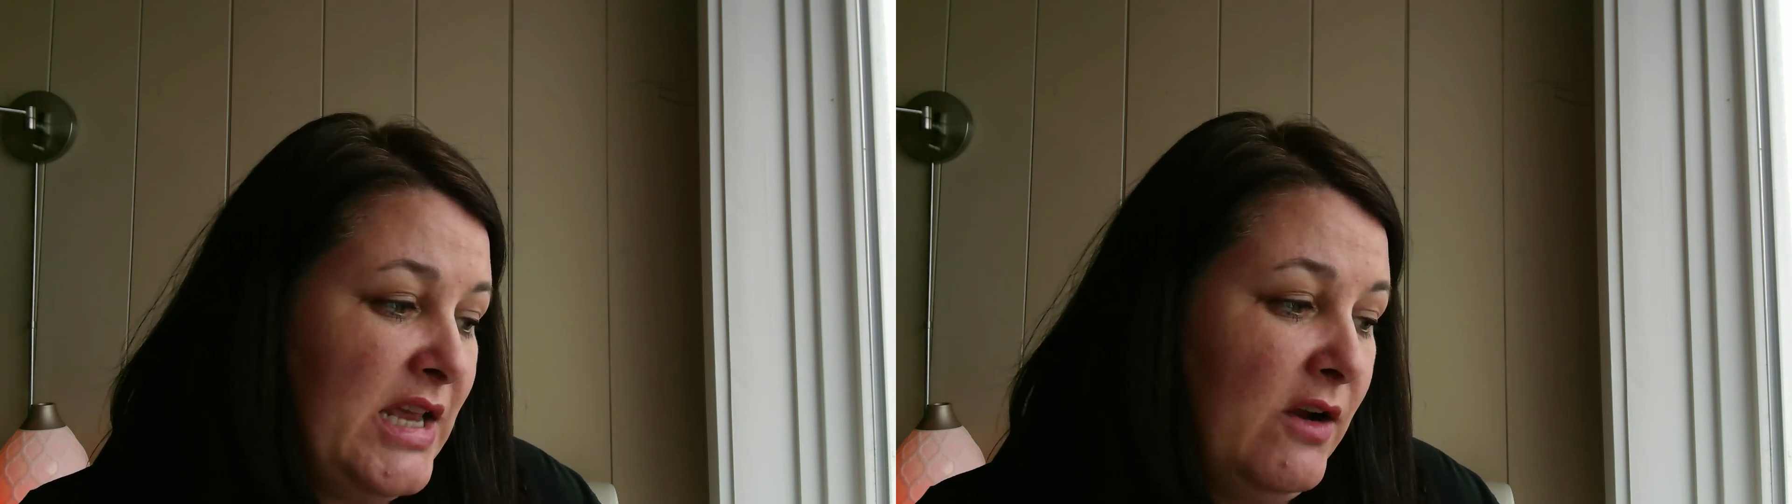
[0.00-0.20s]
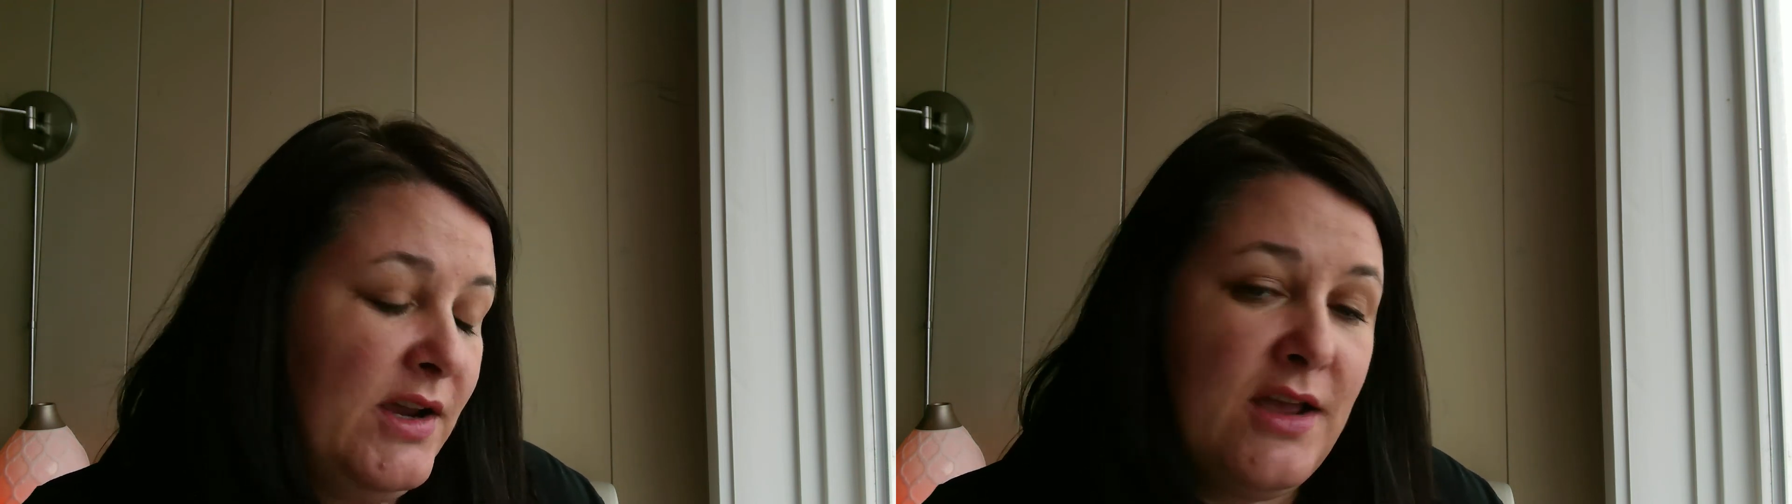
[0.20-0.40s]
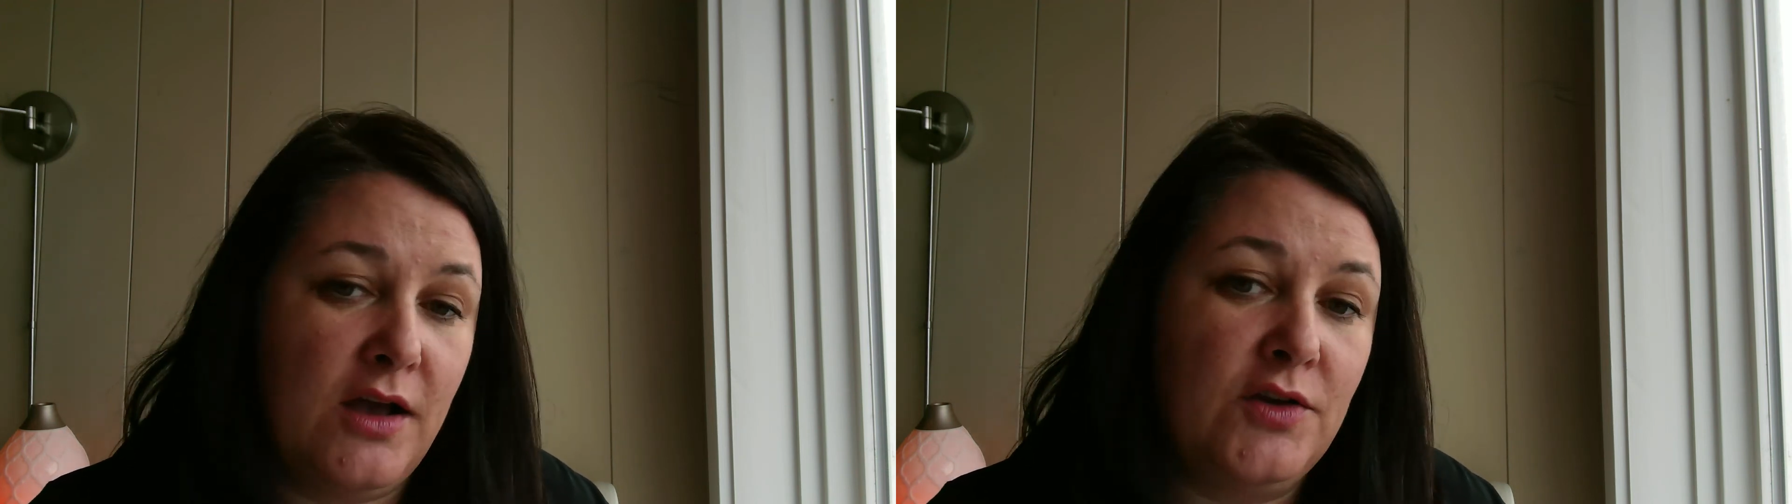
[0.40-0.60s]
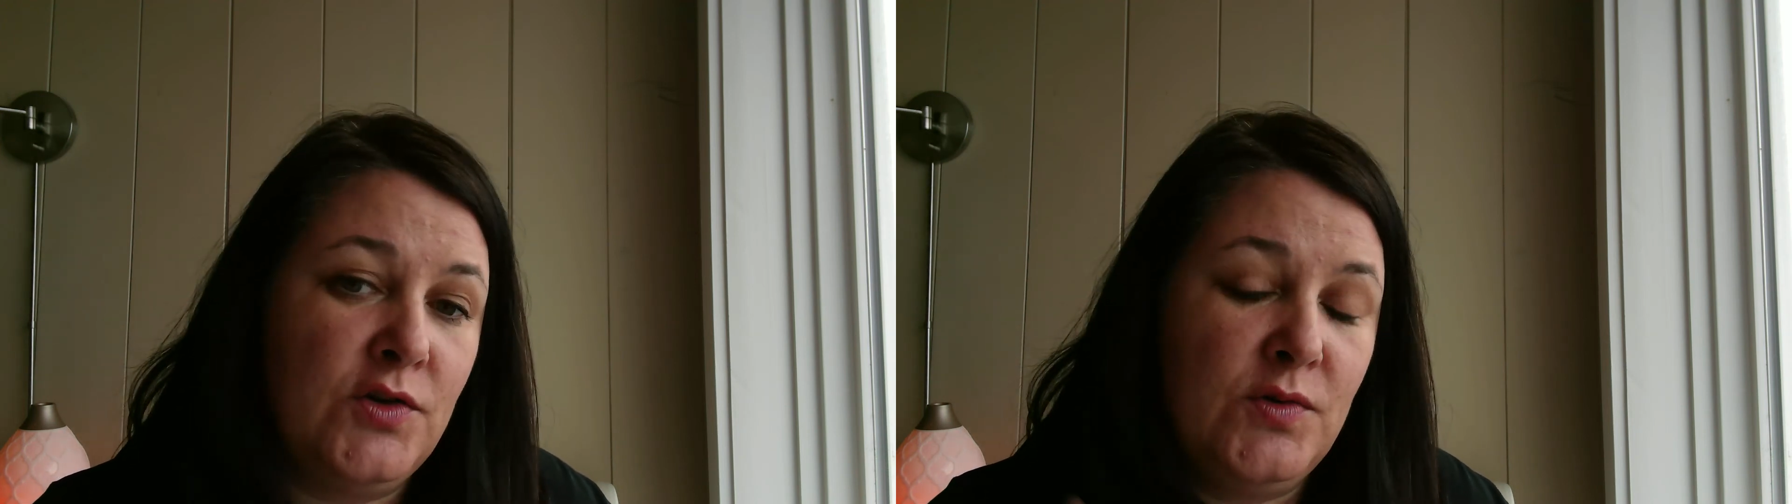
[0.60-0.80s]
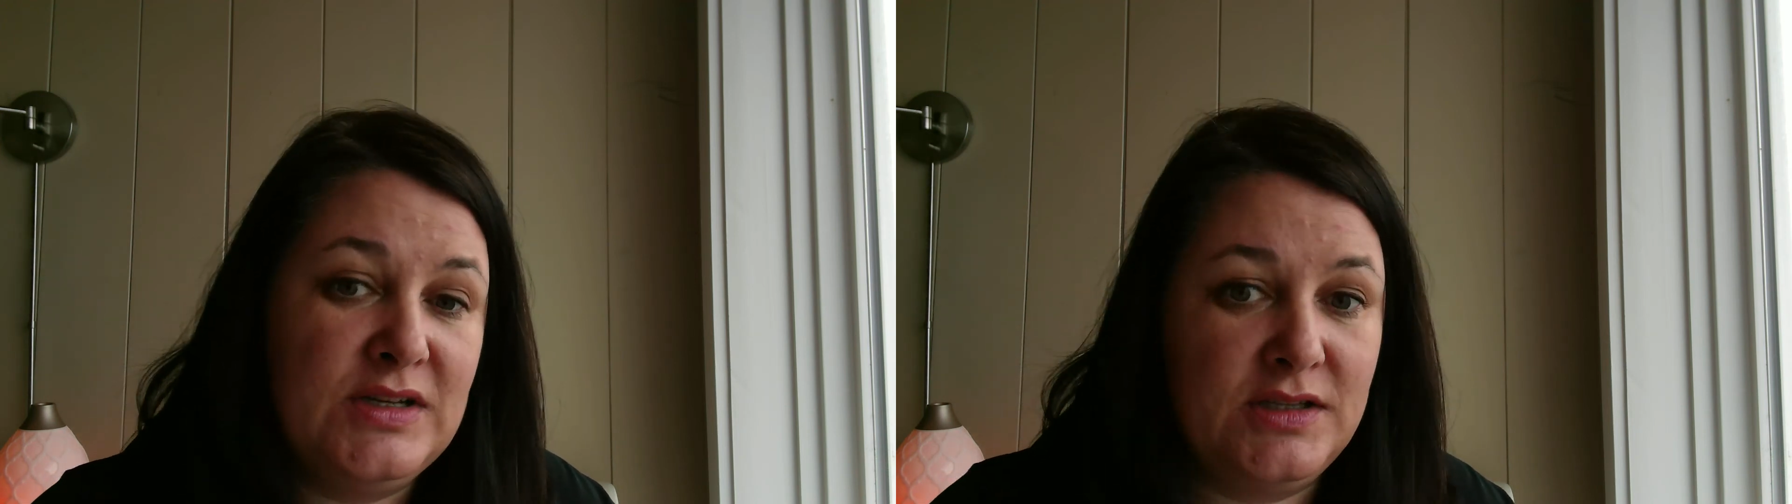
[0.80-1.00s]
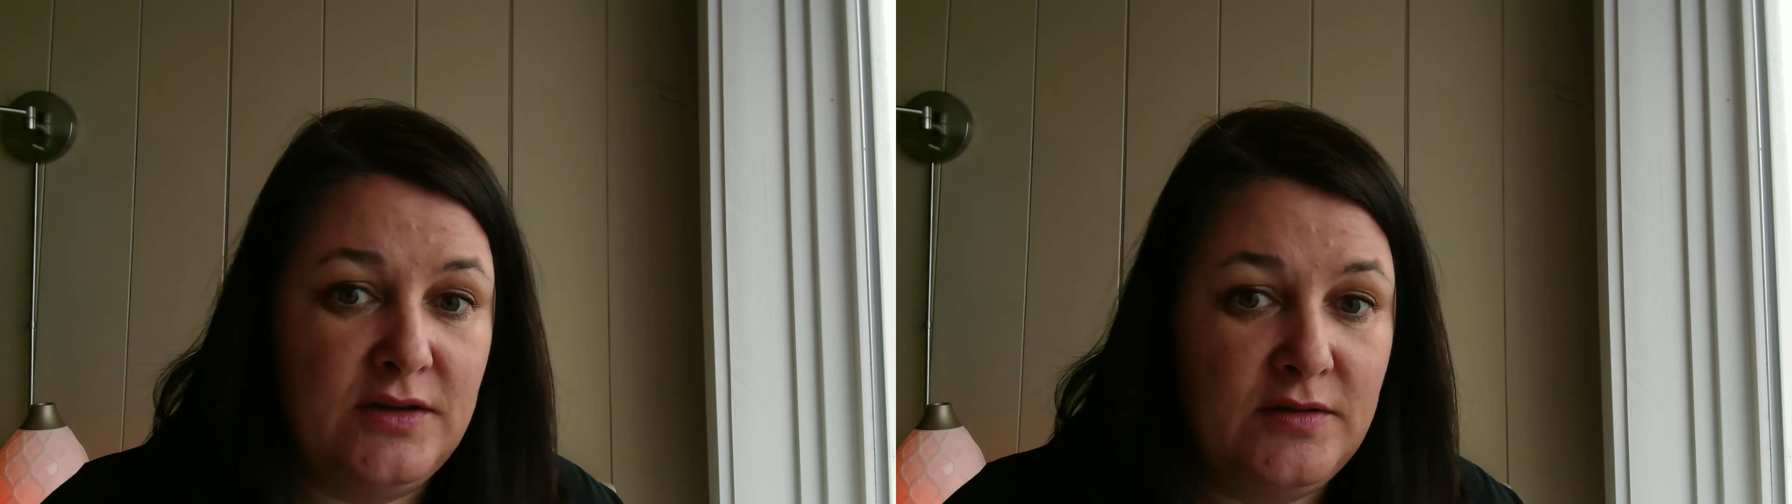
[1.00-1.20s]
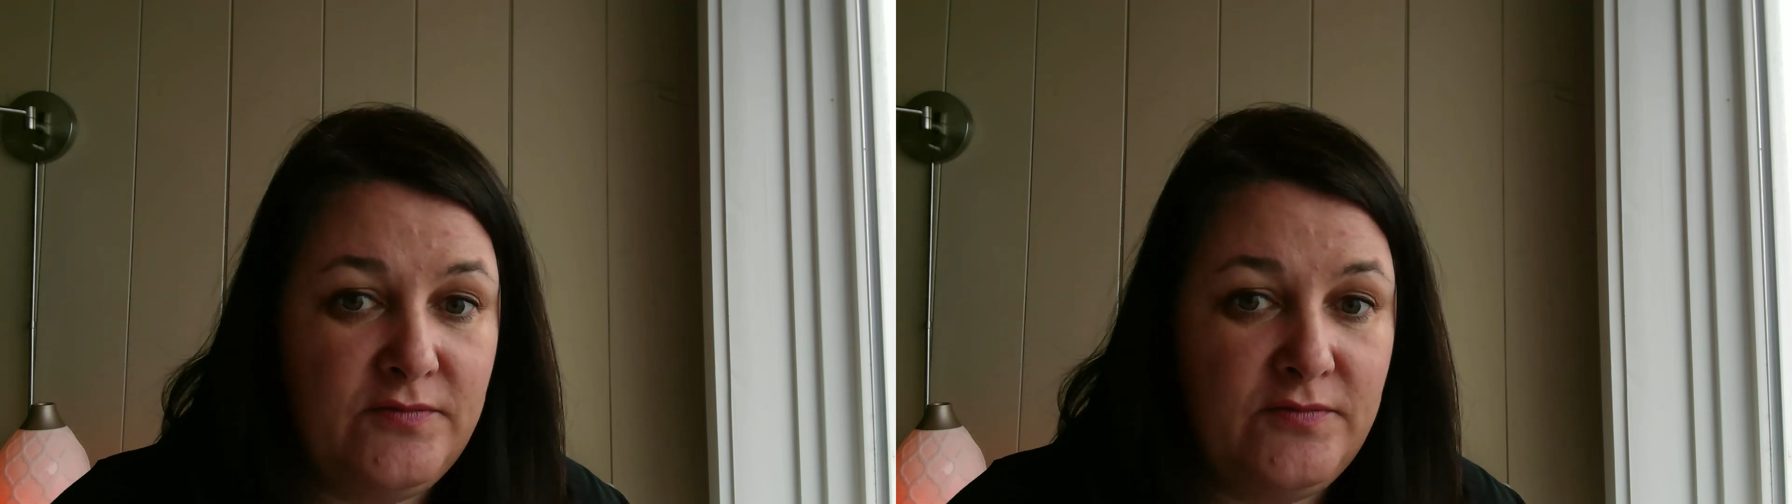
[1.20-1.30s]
Gary Young, who is the